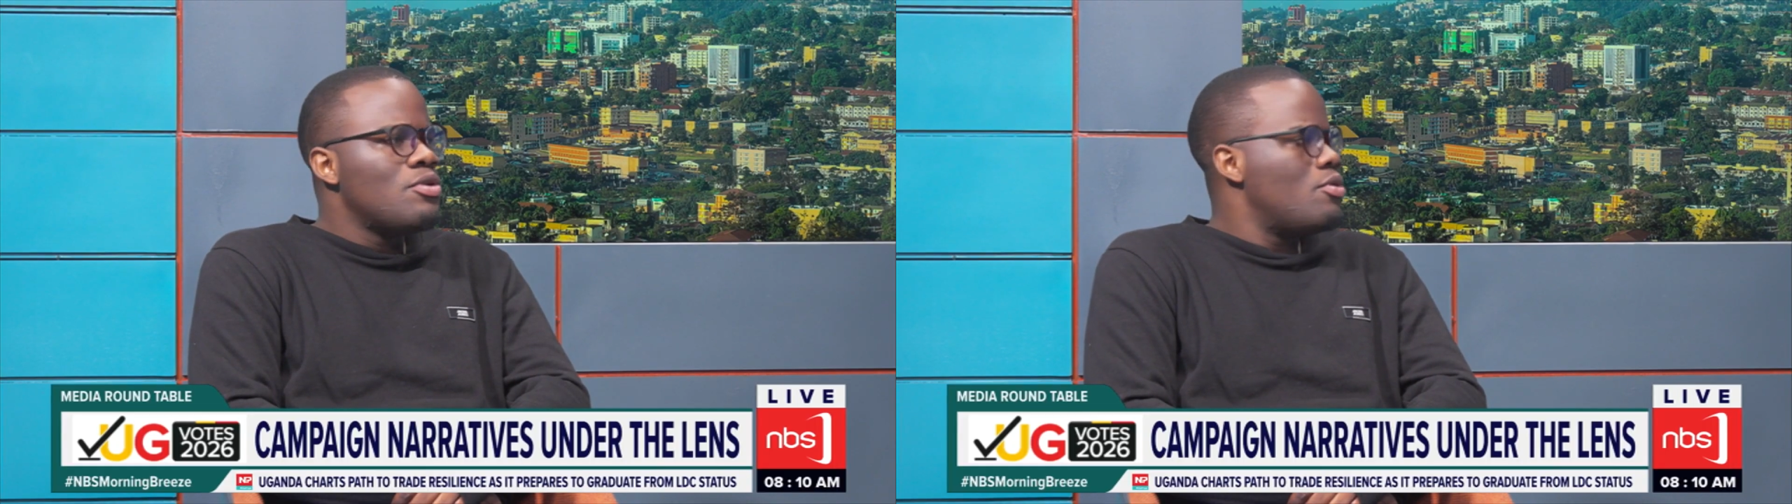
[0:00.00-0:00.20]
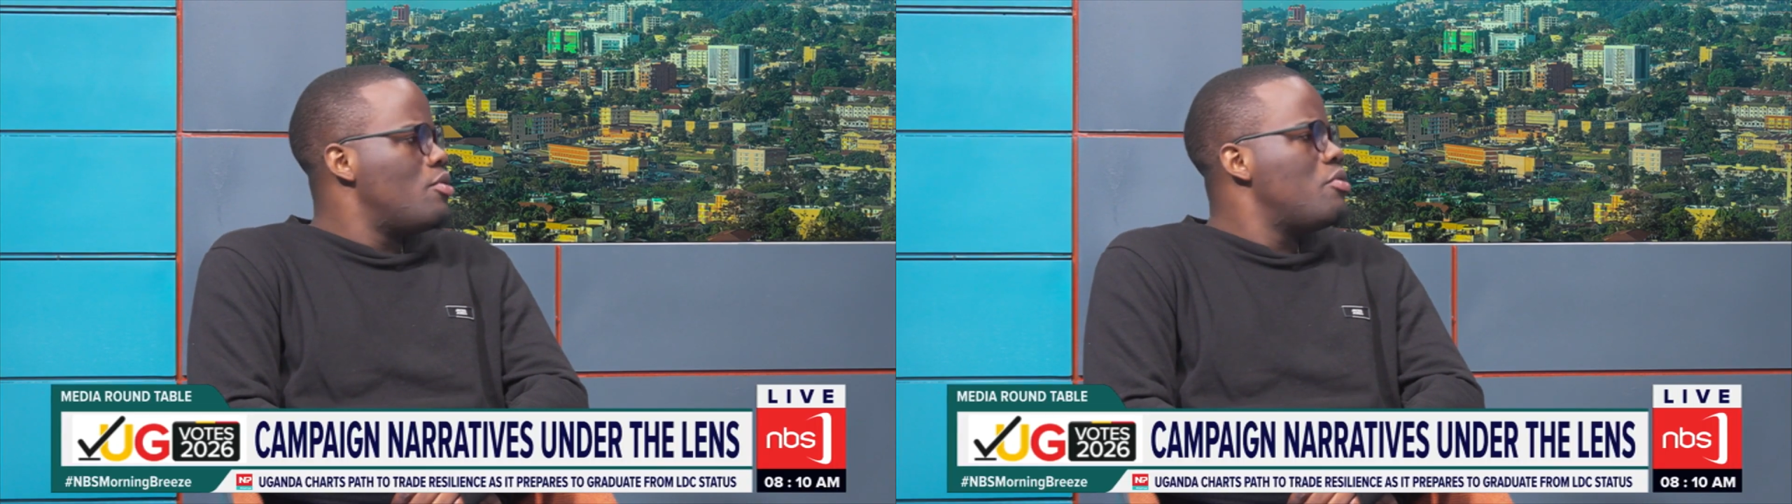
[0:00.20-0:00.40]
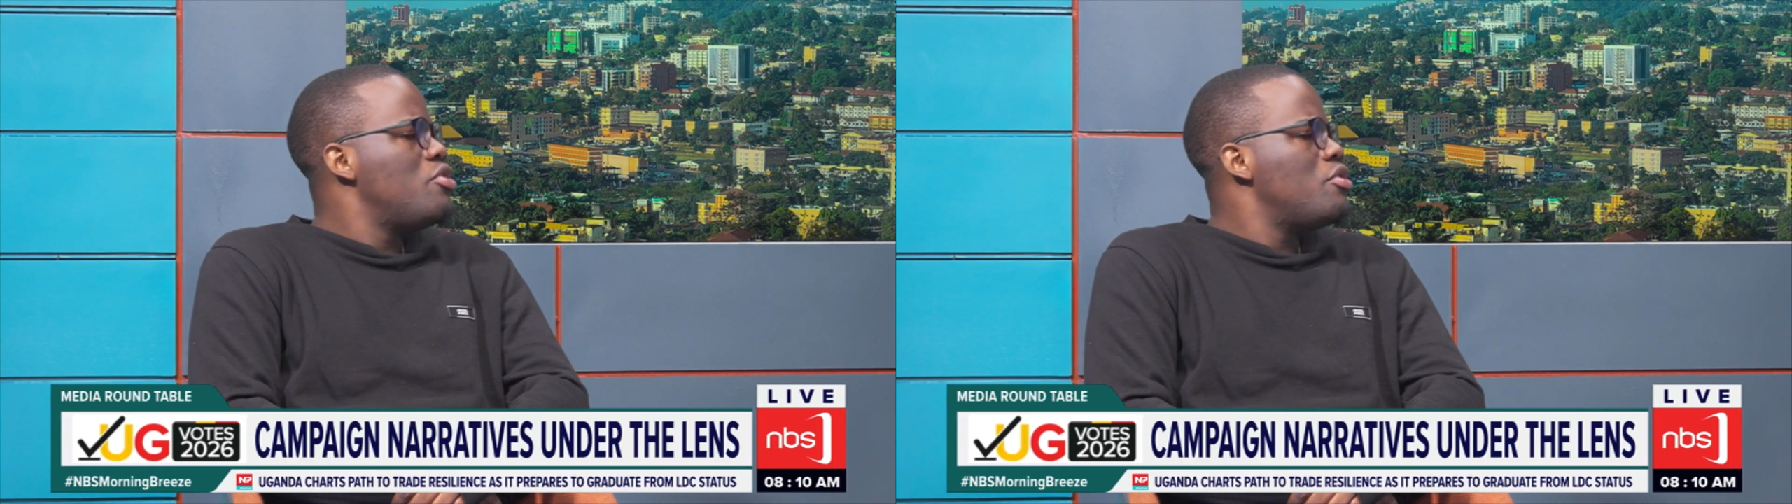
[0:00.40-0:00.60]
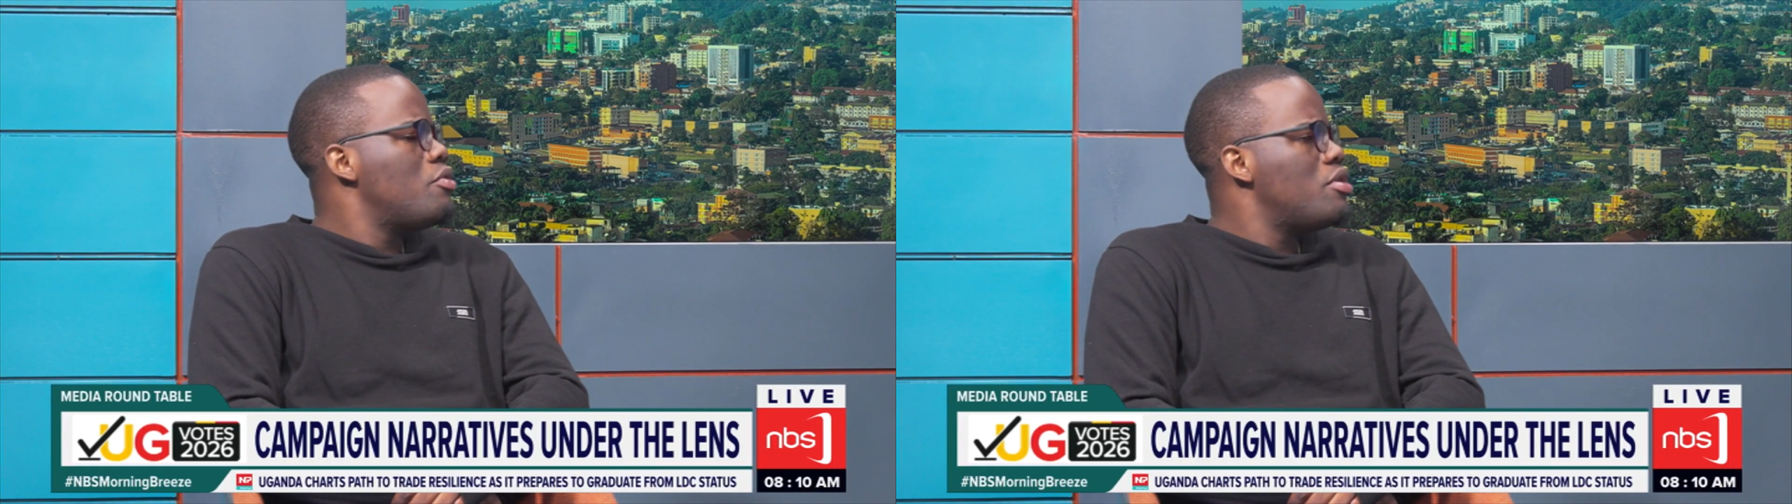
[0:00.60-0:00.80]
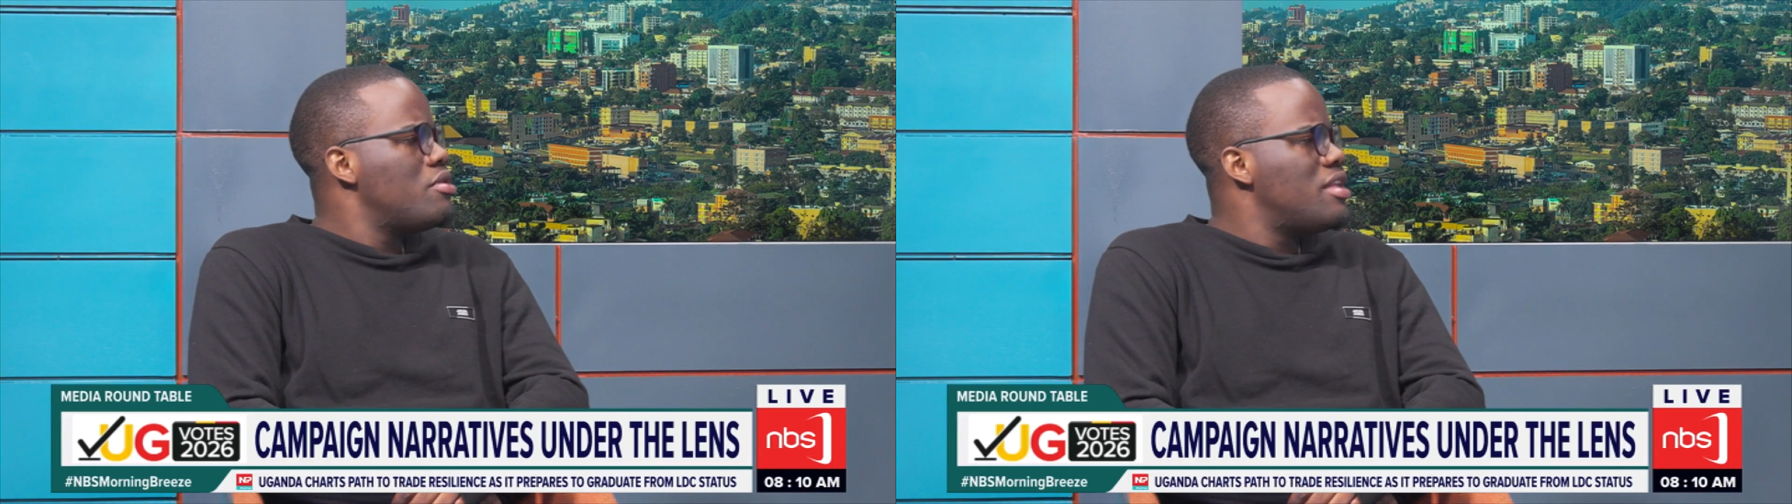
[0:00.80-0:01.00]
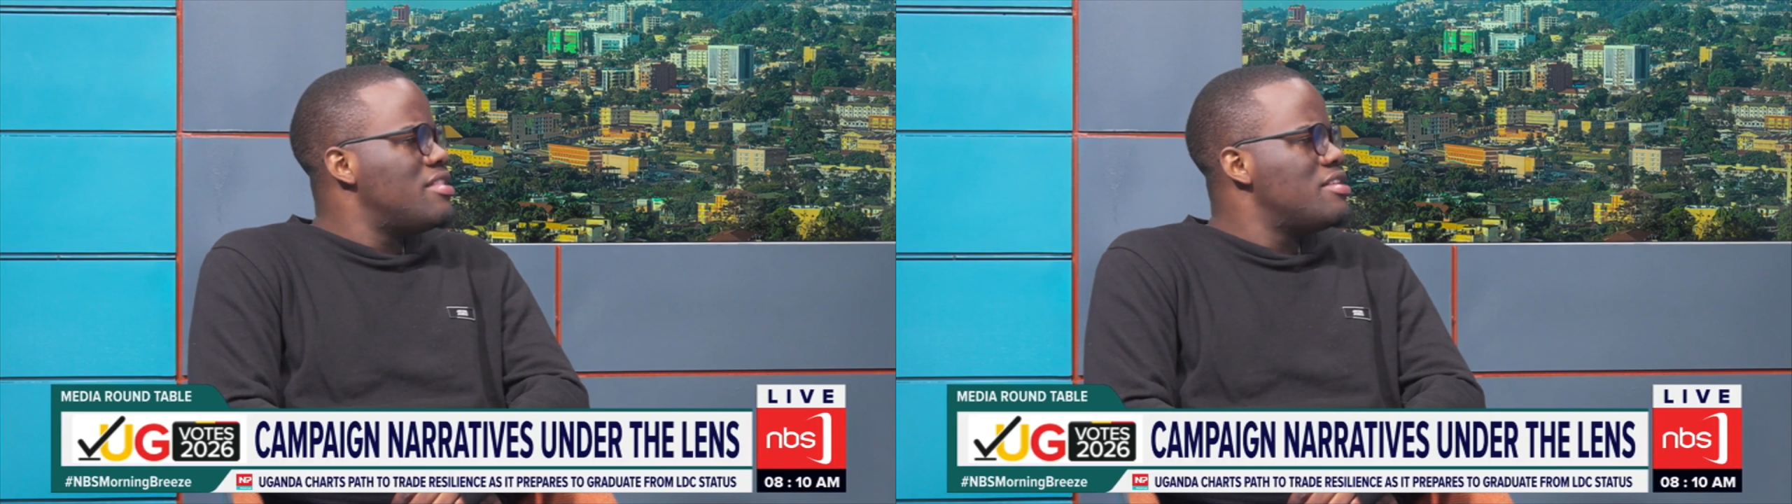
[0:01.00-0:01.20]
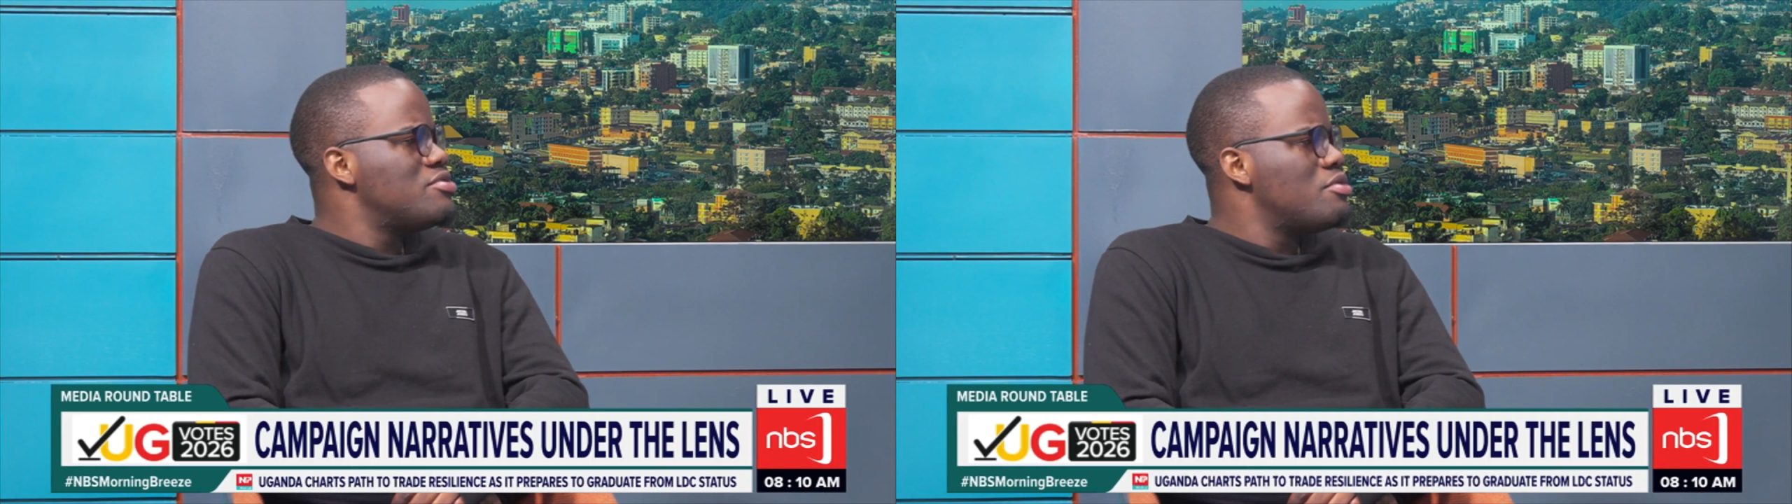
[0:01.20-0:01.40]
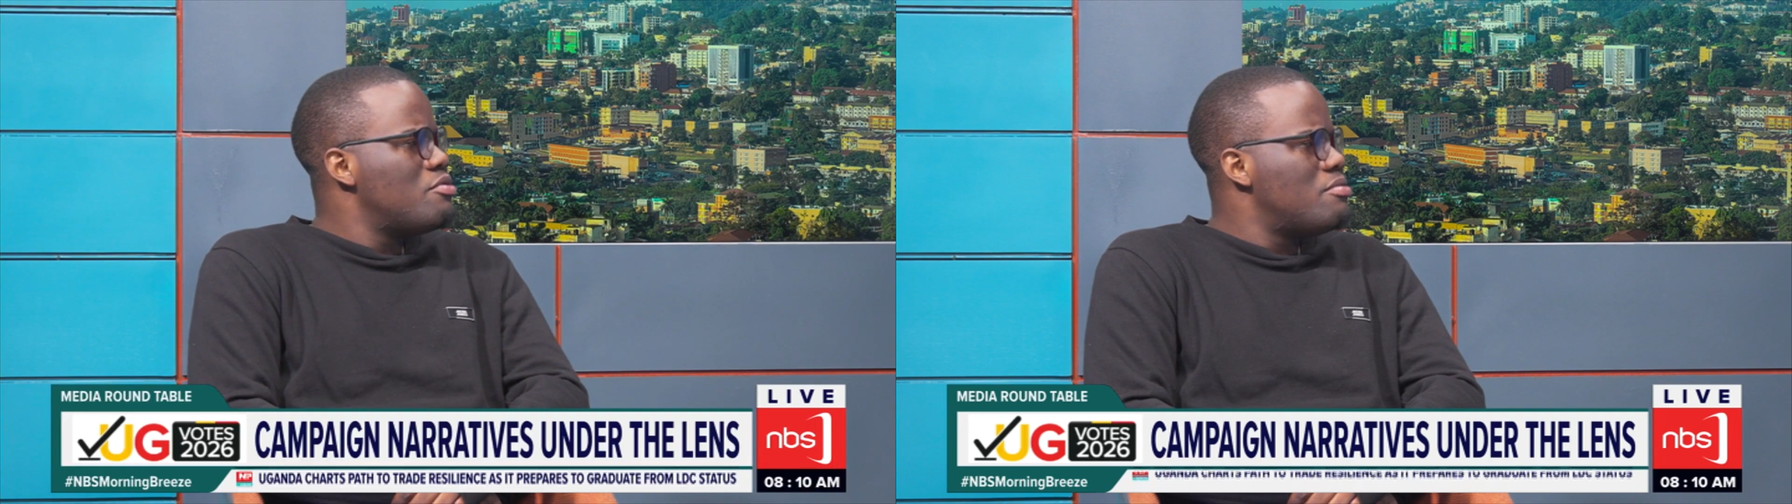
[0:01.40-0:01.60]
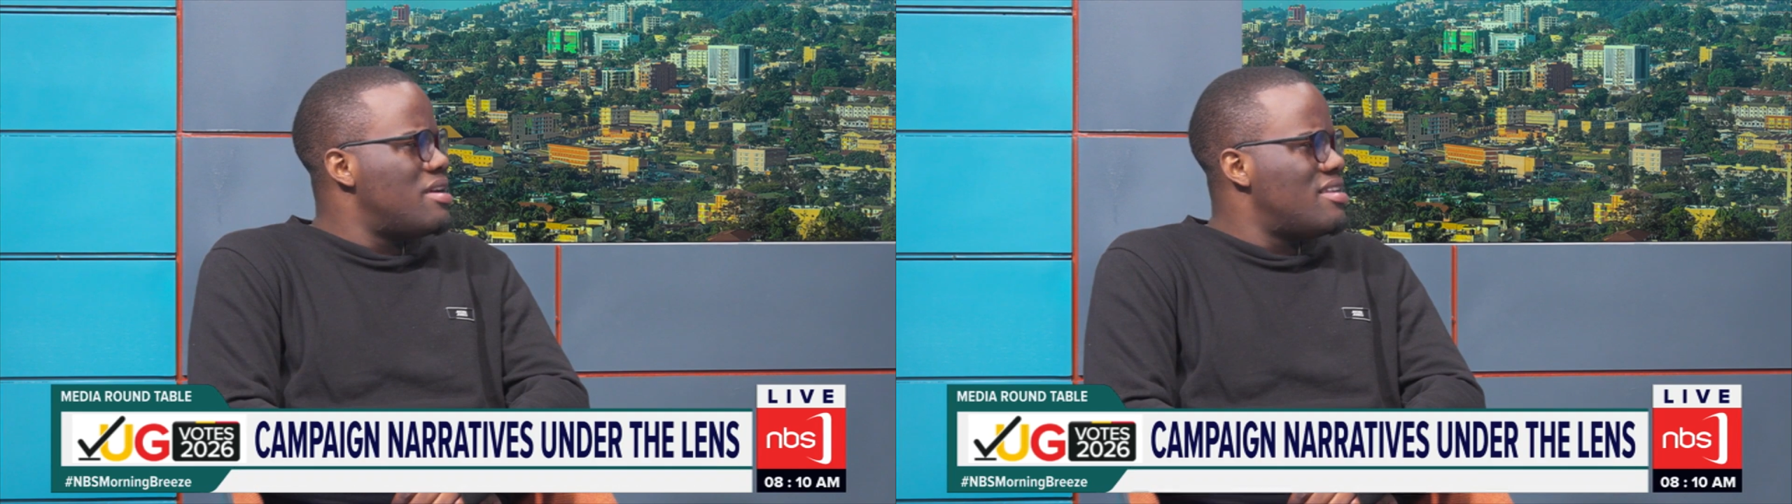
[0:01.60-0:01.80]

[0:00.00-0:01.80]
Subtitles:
There's no woman.